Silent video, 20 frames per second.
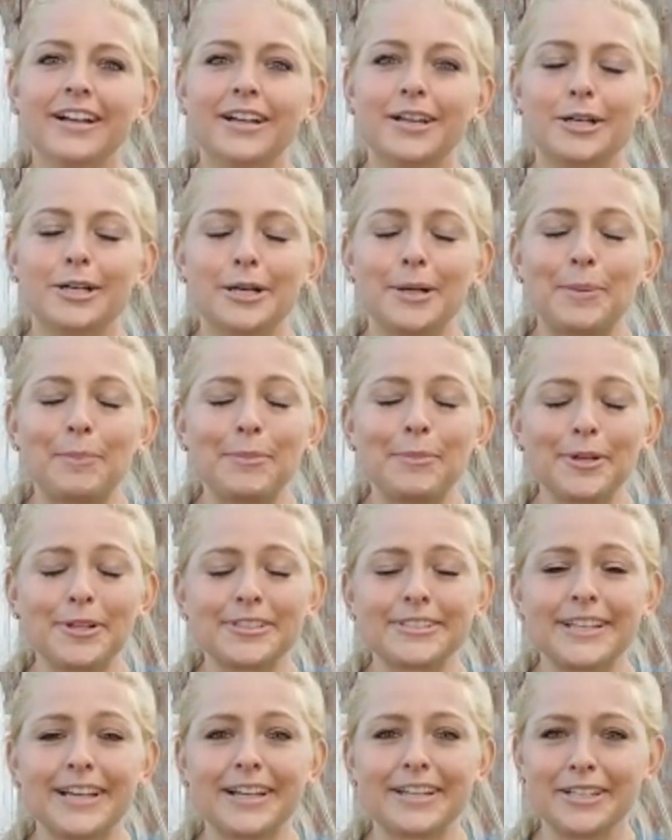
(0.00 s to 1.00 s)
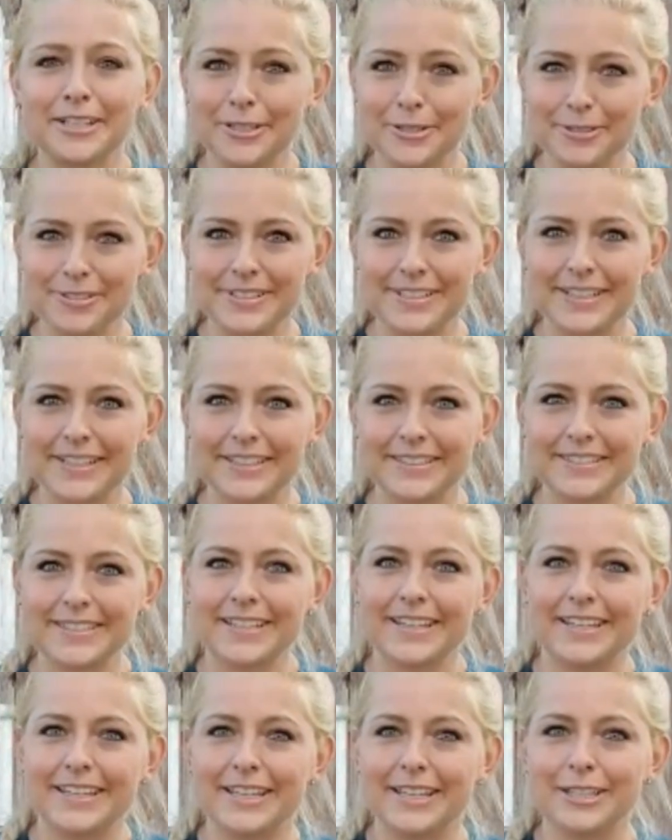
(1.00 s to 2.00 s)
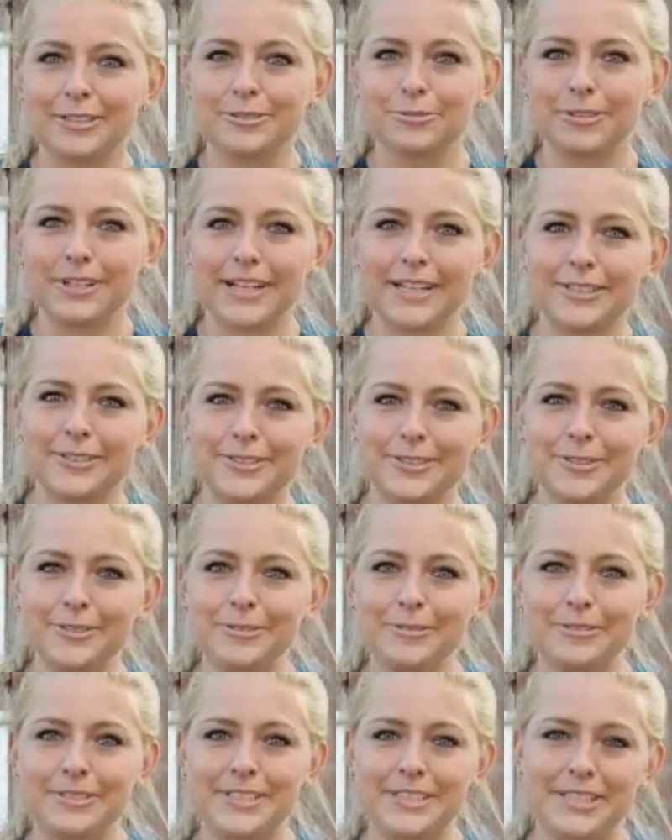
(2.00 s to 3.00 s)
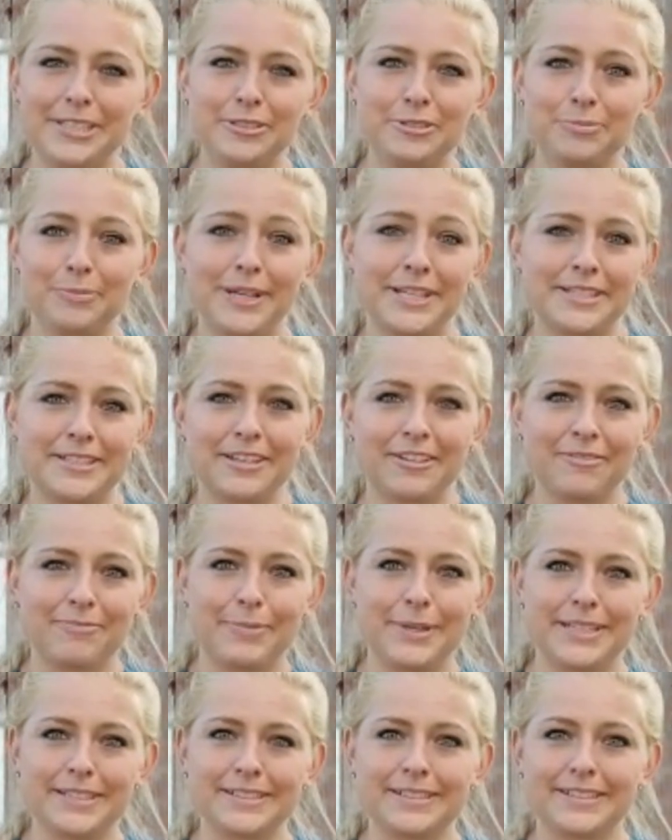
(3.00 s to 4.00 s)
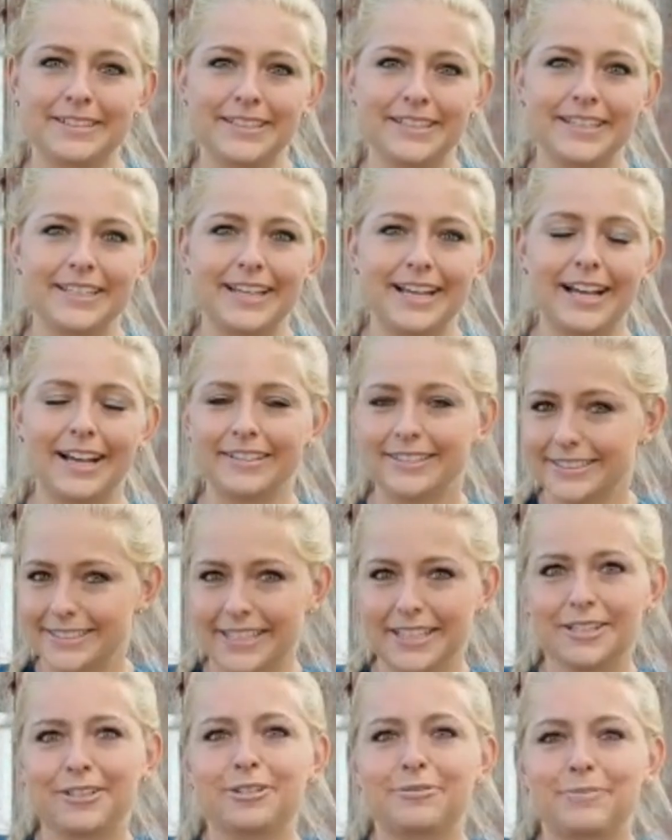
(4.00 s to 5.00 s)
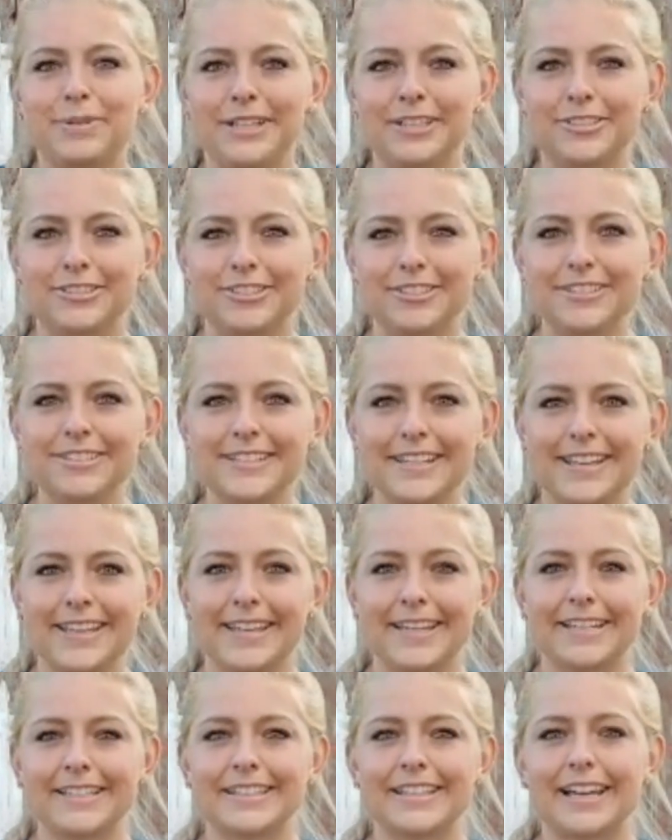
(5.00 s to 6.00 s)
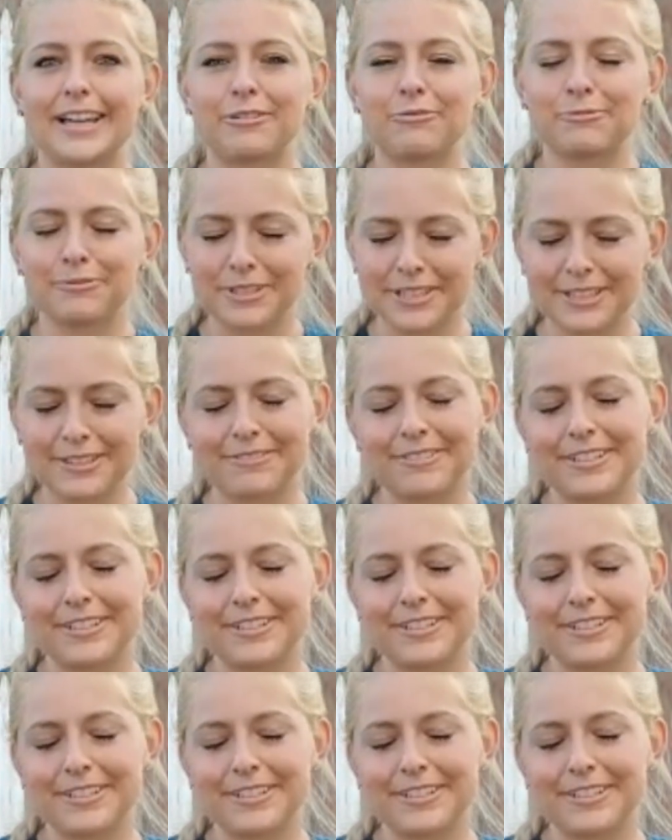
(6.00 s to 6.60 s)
um, learned how to use it, and tried to teach myself basically how to take good pictures. And I really,